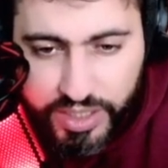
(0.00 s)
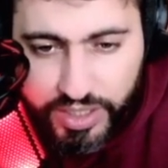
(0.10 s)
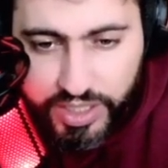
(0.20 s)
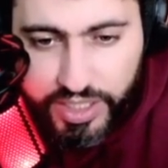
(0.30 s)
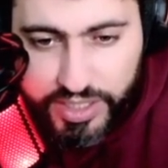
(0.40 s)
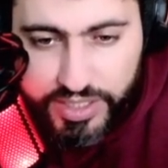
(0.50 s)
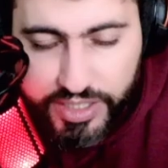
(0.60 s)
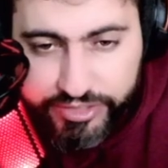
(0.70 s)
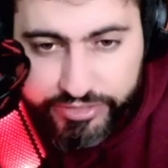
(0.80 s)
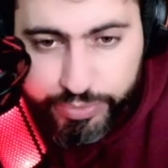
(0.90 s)

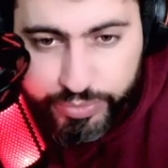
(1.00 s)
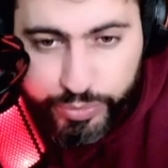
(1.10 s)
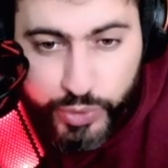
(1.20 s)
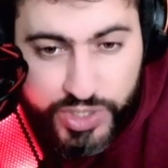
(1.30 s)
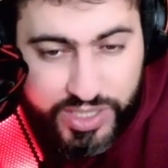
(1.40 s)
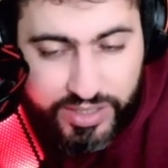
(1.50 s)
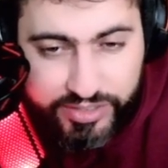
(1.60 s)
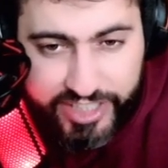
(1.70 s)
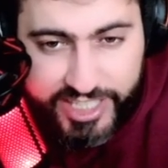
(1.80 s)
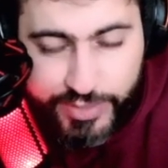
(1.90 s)
They've boosted their
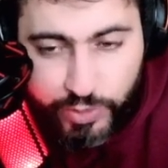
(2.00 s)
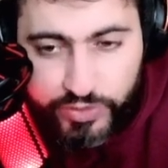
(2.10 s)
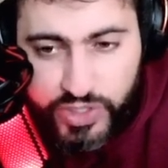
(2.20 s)
fast move,